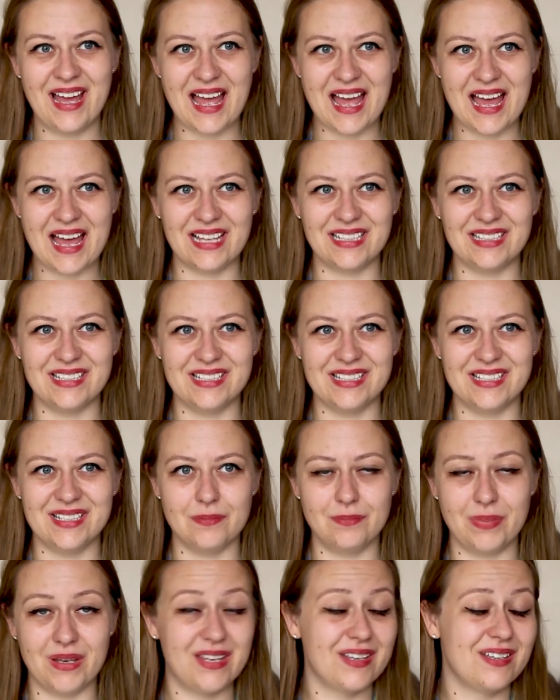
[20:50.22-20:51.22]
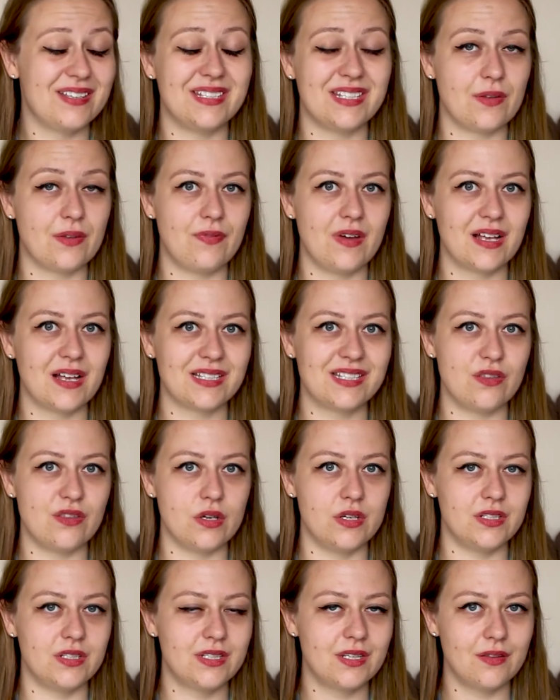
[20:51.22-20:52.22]
And because the fact
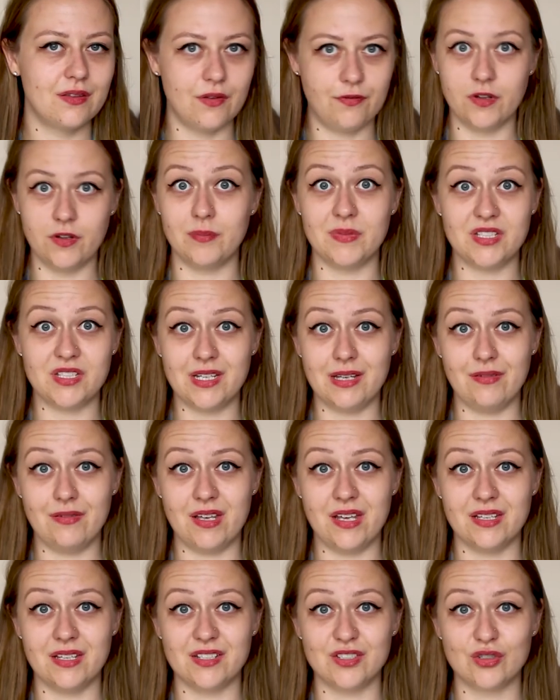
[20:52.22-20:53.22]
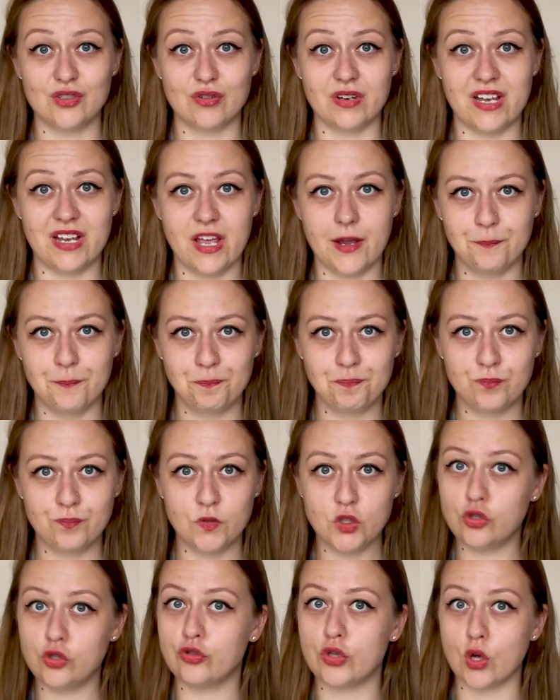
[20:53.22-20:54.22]
that the film and TV industry
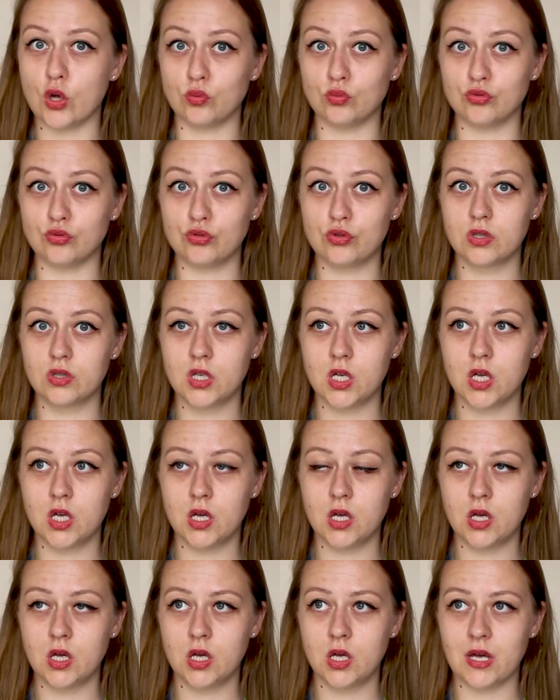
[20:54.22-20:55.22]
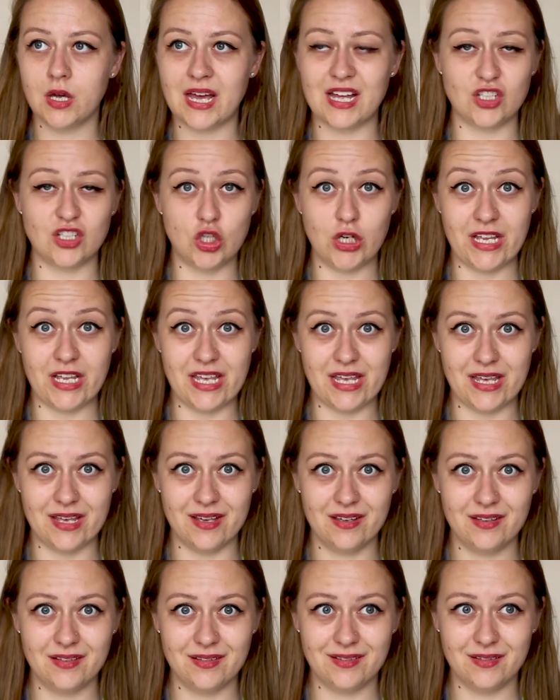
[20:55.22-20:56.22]
don't actually
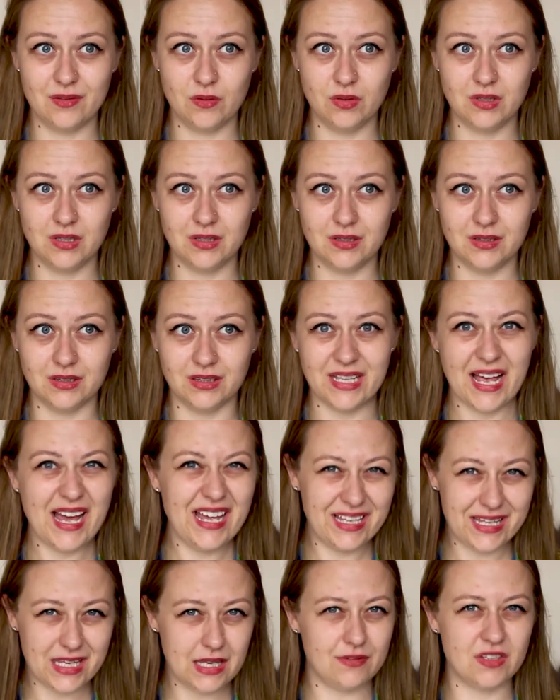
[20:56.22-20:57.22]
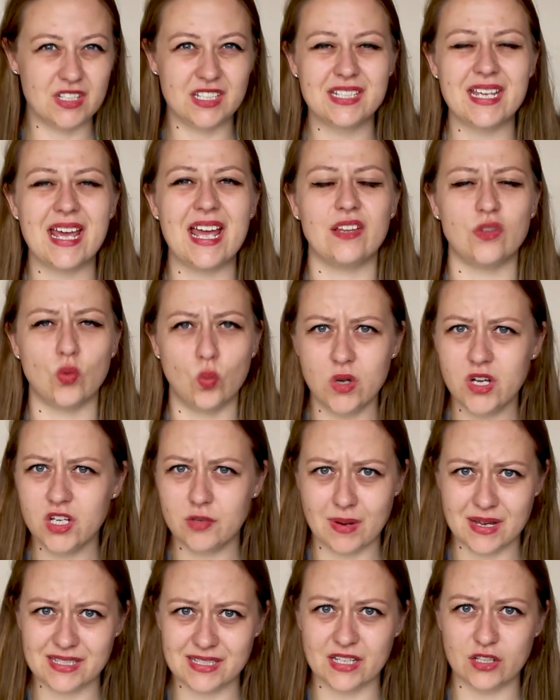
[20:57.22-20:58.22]
like even saying the word
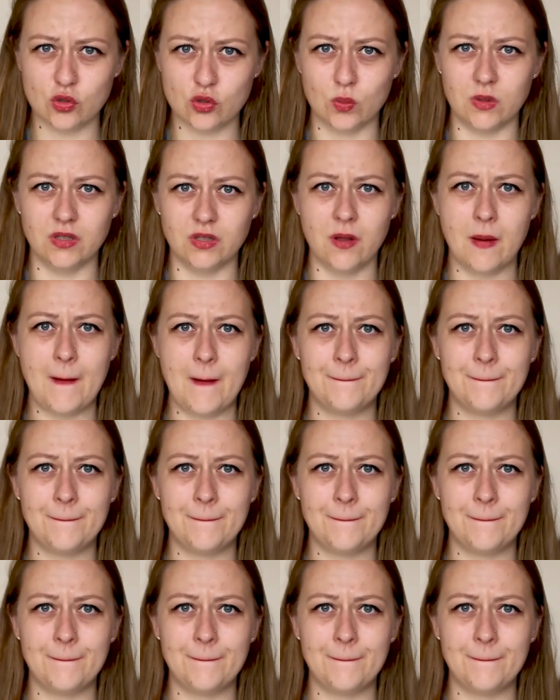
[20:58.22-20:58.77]
bisexual,